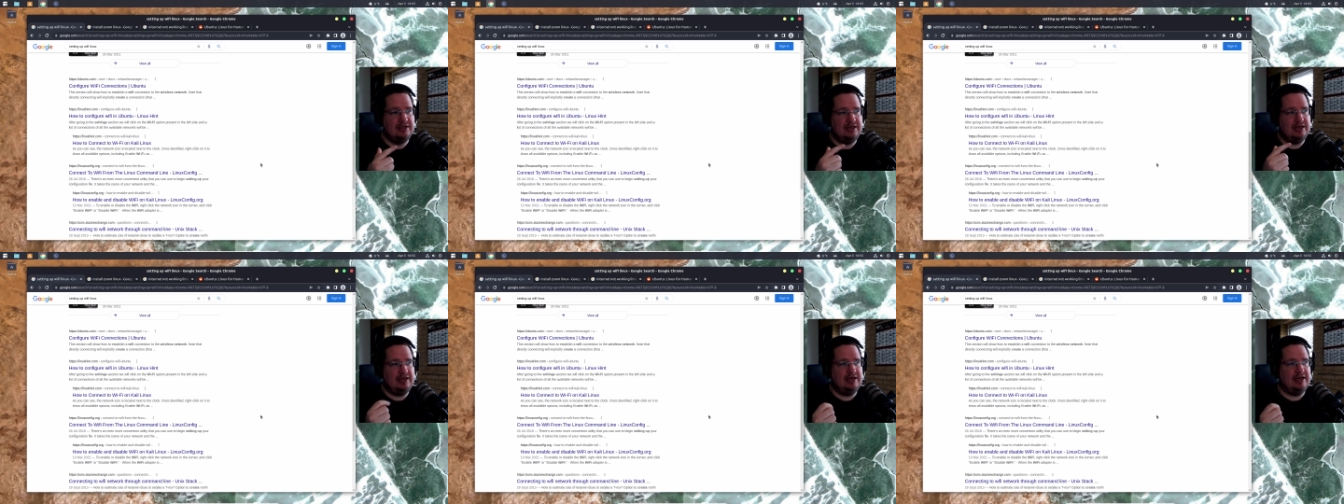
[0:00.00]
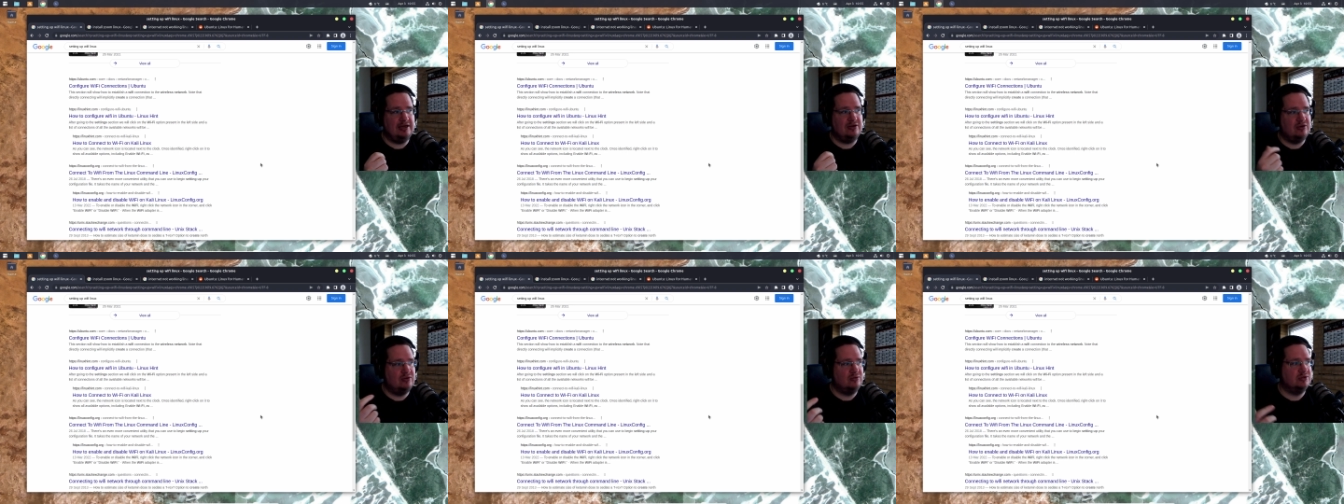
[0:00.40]
and they're like,
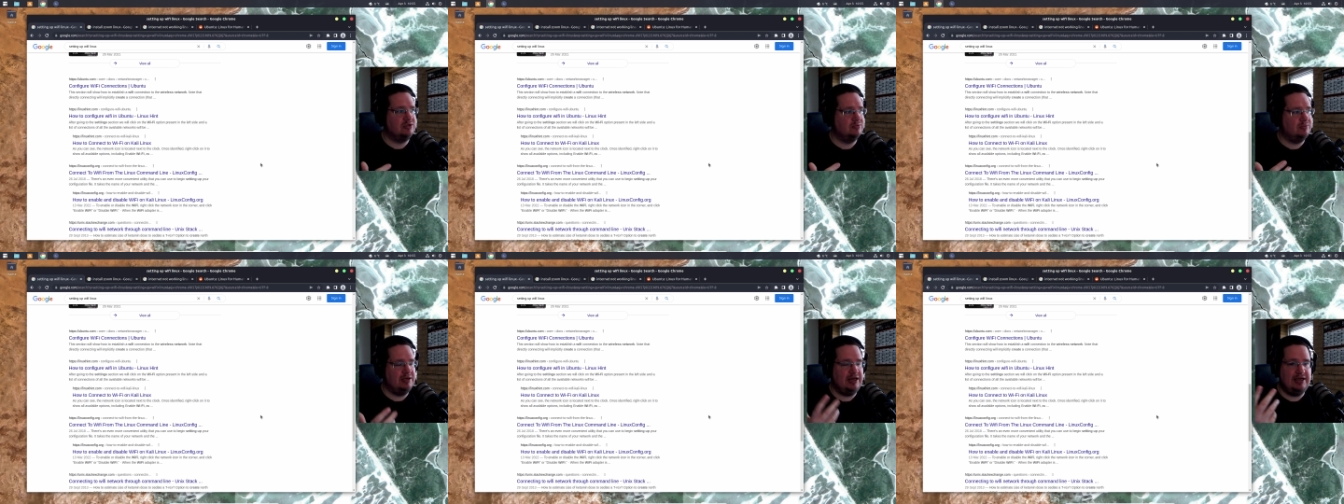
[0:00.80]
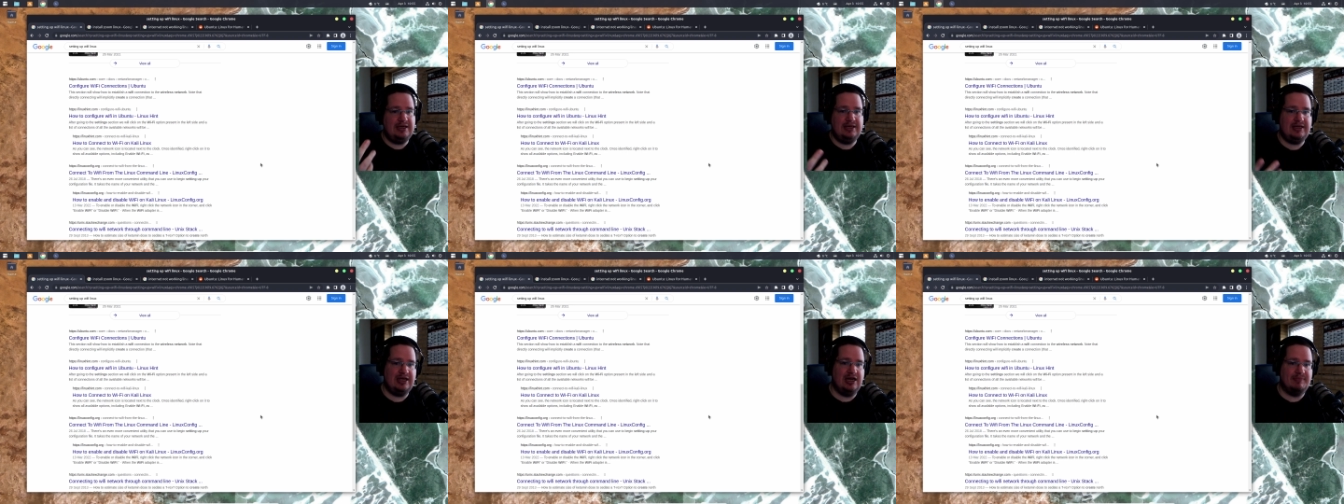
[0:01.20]
oh, so when I
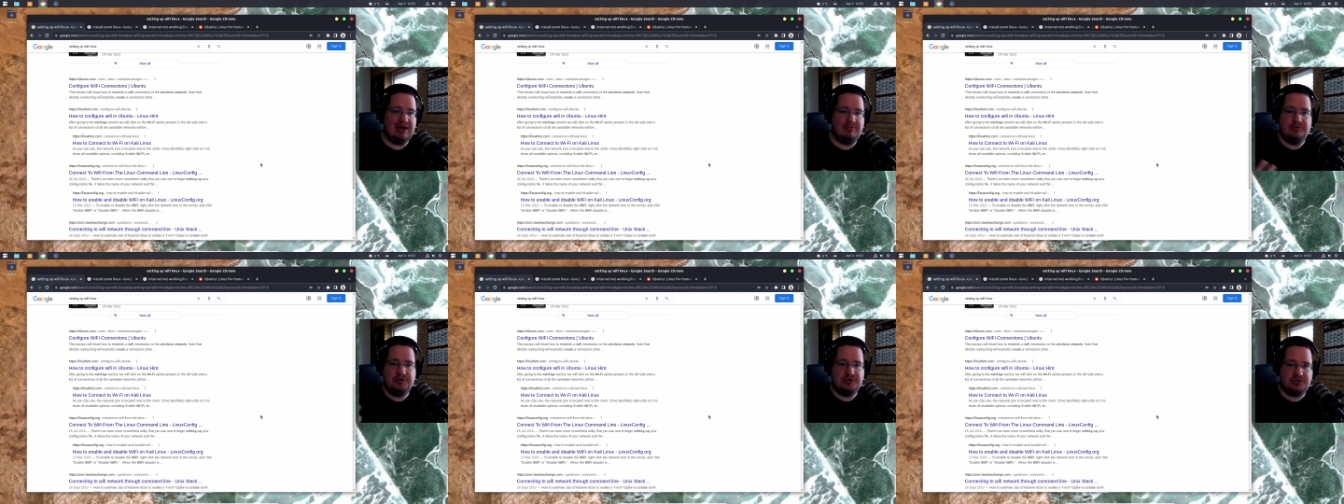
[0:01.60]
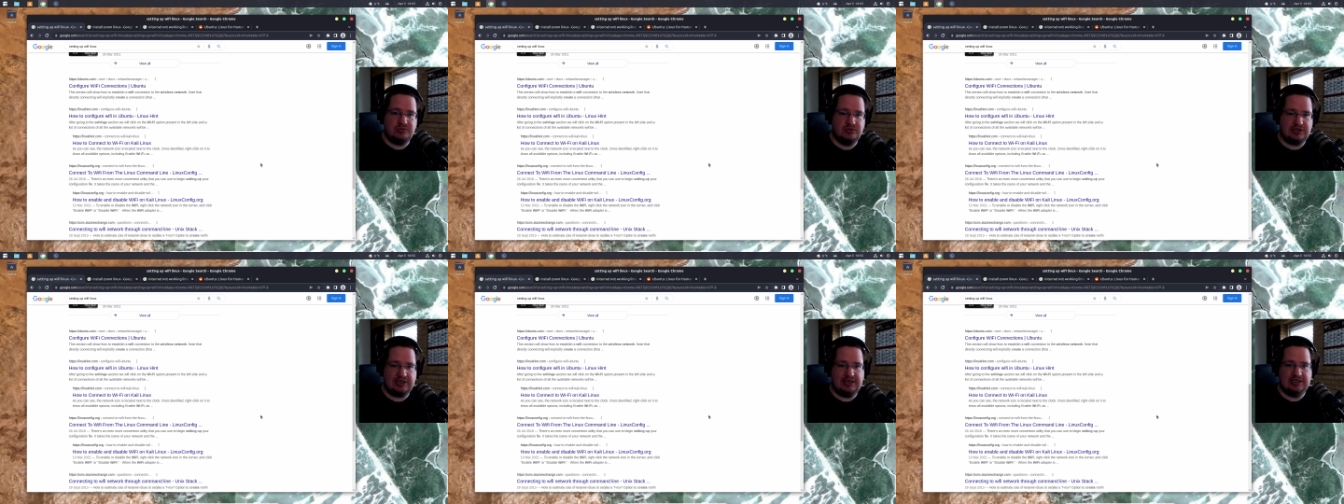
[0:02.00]
need help, I will just
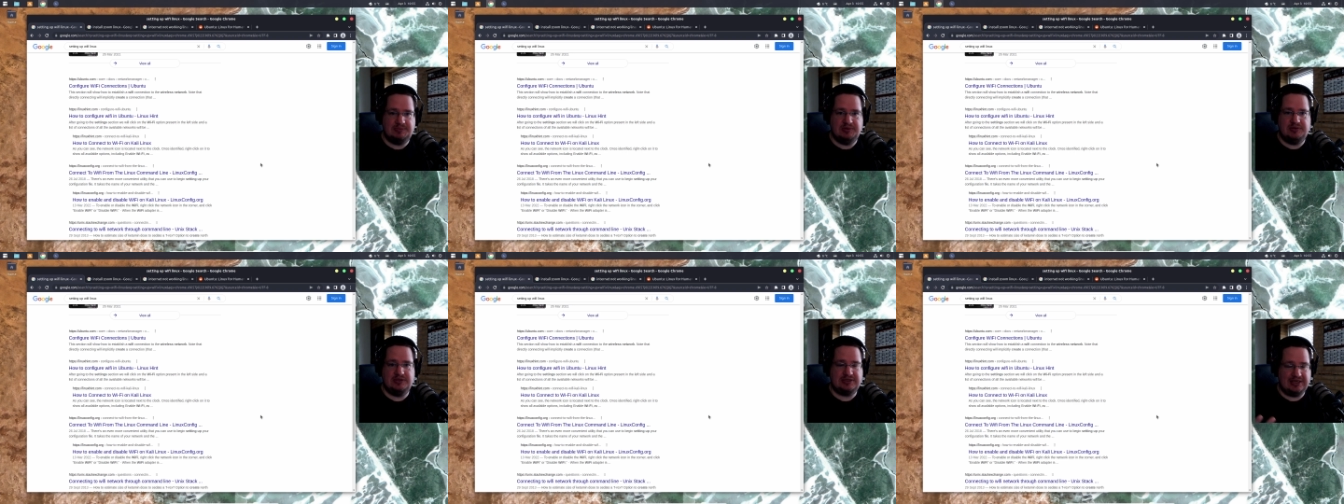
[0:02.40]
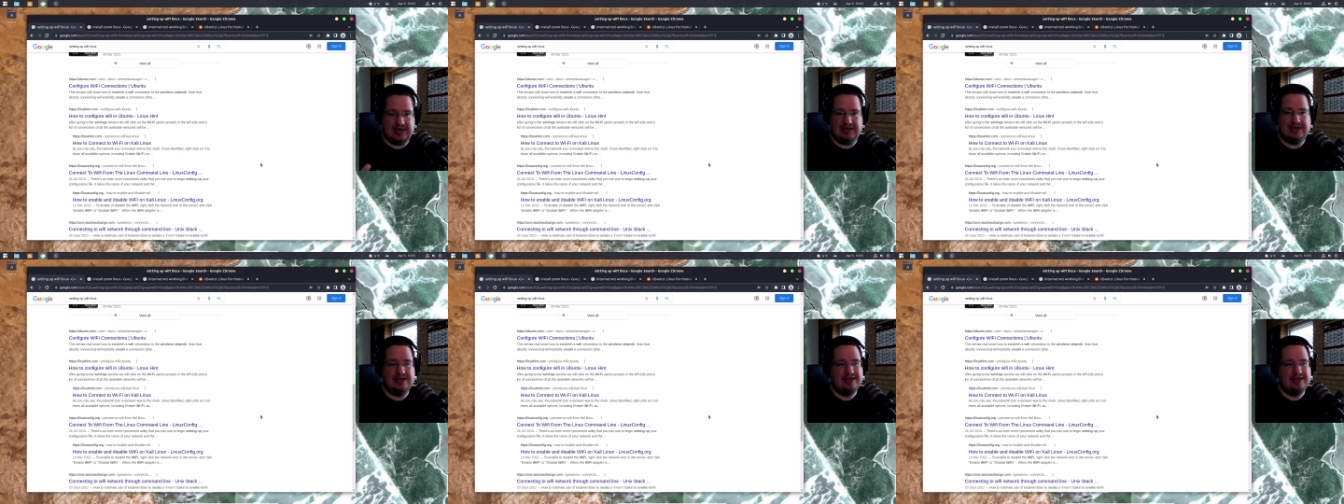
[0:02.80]
use Linux because again,